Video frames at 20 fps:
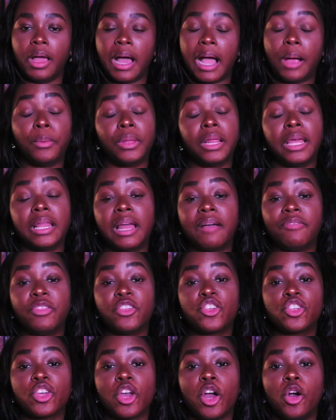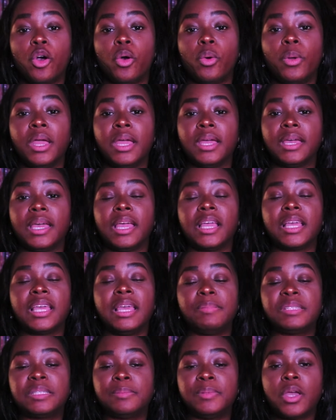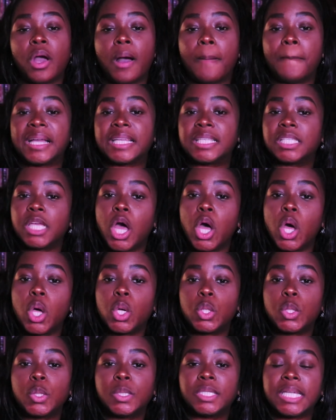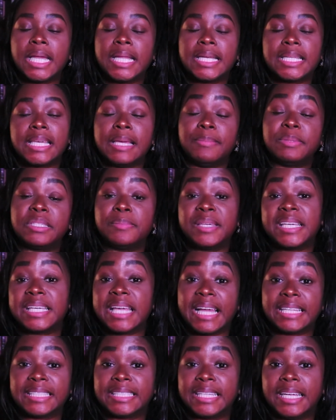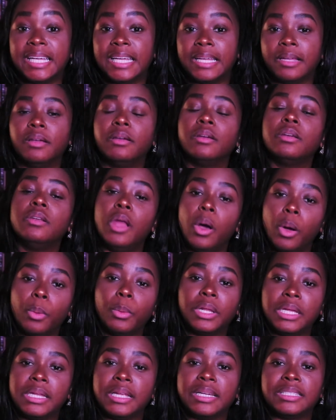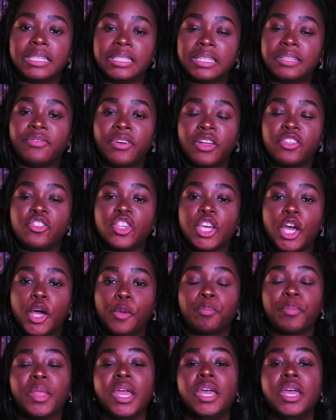I really love the show. It keeps me on my toes and keeps me guessing. No, it really does. It's a fun show.